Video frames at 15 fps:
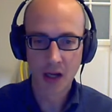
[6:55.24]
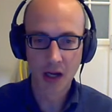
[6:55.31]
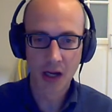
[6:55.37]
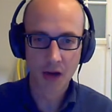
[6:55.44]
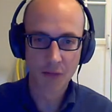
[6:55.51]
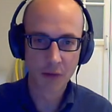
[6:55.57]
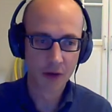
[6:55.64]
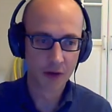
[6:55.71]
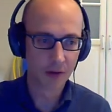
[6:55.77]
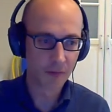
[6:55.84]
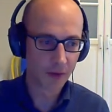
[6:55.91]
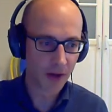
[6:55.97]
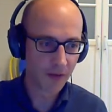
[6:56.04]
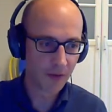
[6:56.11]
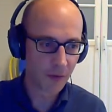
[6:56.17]
wouldn't
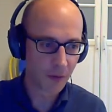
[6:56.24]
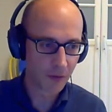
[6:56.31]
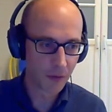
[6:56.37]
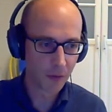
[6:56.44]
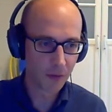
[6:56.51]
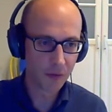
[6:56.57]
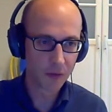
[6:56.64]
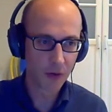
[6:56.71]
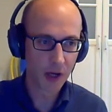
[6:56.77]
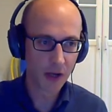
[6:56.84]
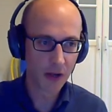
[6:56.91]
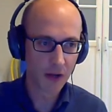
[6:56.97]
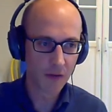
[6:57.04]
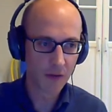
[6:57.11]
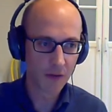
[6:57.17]
advise to try
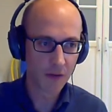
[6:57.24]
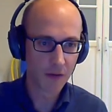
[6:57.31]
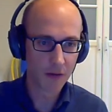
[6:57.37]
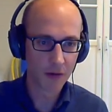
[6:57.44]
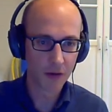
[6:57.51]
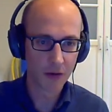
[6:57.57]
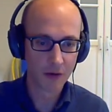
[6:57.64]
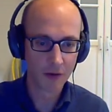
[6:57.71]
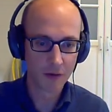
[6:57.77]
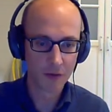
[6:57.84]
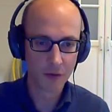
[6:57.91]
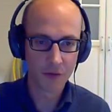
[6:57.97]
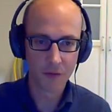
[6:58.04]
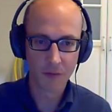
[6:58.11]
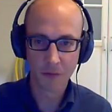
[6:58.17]
this
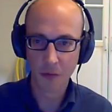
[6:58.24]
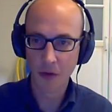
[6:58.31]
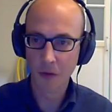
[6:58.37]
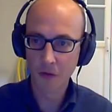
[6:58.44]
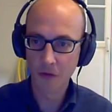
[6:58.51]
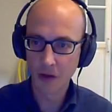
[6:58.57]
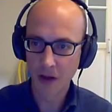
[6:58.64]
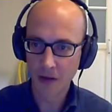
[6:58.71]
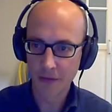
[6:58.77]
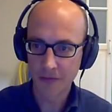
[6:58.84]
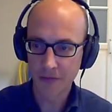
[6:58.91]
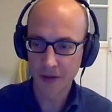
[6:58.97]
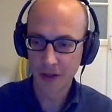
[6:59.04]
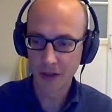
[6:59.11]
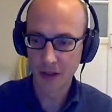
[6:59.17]
just for yourself.
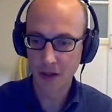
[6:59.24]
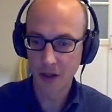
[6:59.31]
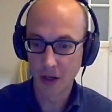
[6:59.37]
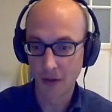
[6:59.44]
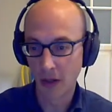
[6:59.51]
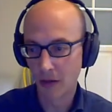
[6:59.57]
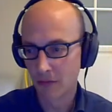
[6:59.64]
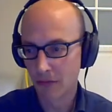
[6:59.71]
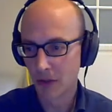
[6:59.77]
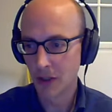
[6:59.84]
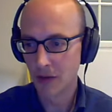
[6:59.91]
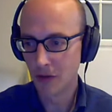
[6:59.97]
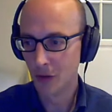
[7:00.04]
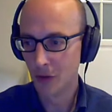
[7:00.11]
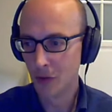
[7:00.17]

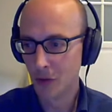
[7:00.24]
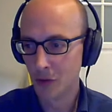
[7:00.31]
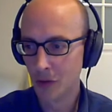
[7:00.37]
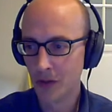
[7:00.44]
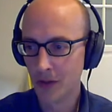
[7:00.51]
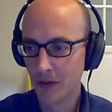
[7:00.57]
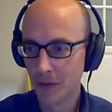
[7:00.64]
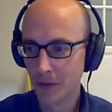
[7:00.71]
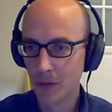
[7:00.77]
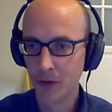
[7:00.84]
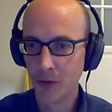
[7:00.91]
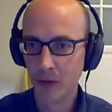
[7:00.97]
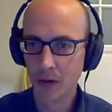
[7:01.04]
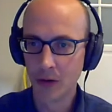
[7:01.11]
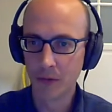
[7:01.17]
You could do it if you want
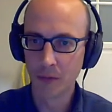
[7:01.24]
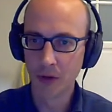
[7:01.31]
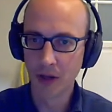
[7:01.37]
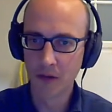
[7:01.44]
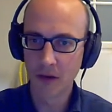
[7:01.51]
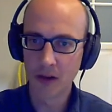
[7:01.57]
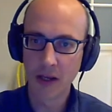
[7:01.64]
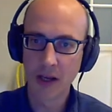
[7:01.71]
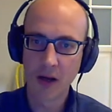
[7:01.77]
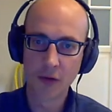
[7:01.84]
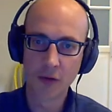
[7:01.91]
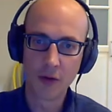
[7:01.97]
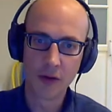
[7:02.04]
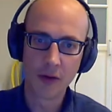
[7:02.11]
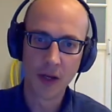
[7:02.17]
to learn exactly how
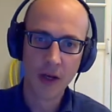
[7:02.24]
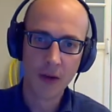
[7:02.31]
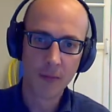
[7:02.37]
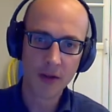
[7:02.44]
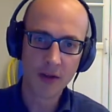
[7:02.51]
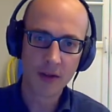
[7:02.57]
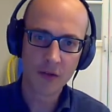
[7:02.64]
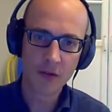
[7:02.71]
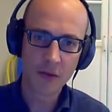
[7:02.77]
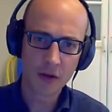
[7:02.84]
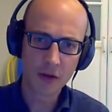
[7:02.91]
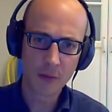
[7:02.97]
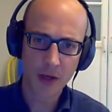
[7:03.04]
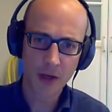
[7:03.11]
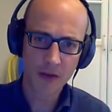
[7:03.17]
to do it, but this
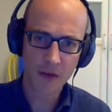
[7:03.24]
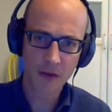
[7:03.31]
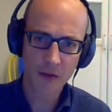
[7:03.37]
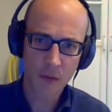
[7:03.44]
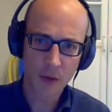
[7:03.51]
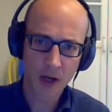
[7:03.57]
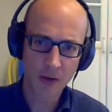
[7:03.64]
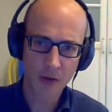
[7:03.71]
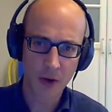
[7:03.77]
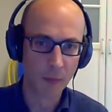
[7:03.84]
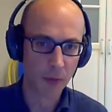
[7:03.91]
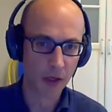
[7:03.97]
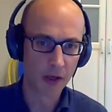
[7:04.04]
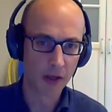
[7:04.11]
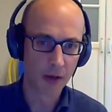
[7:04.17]
search space is quite
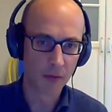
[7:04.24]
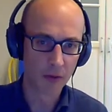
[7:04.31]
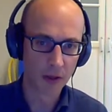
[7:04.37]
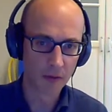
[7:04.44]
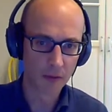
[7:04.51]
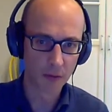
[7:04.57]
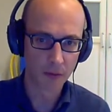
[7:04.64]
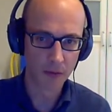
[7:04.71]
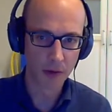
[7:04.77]
complicated, right? So you